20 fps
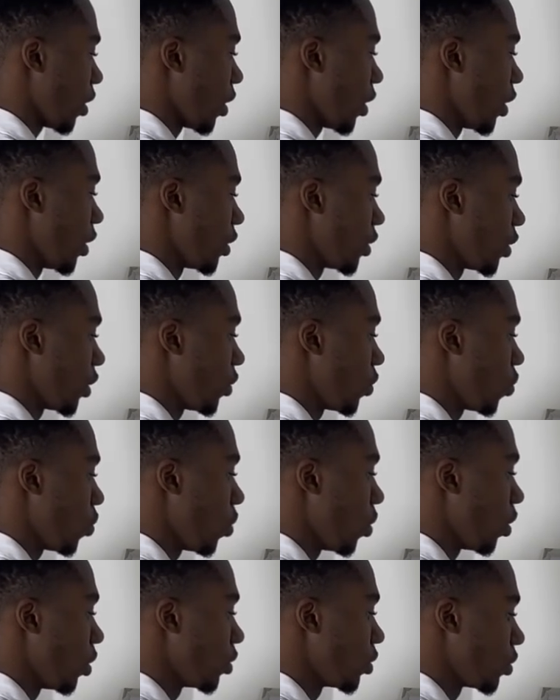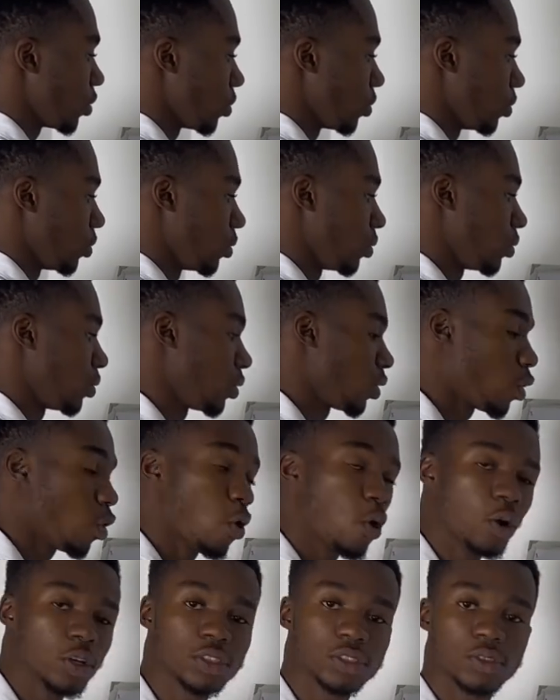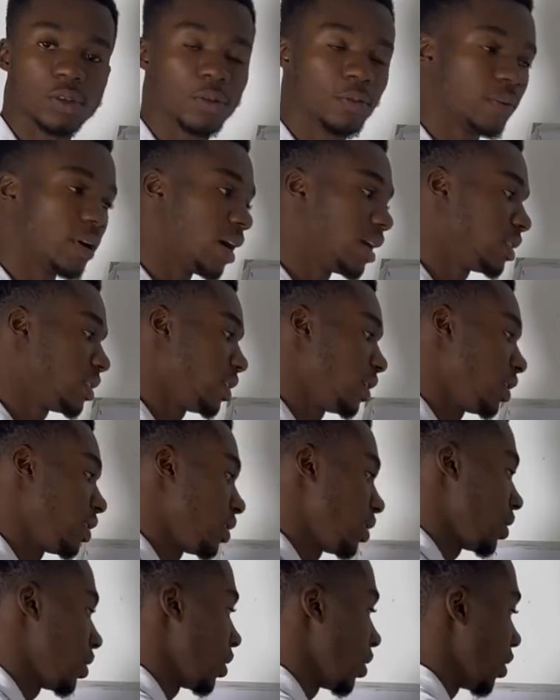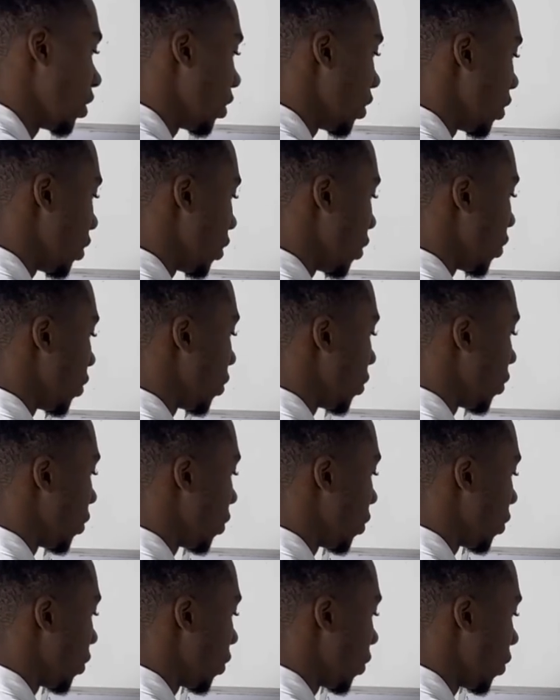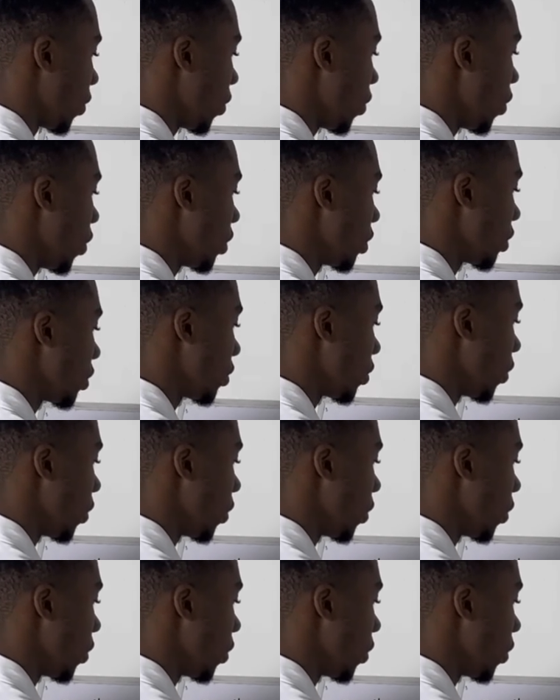is equal to cost of assets. Cost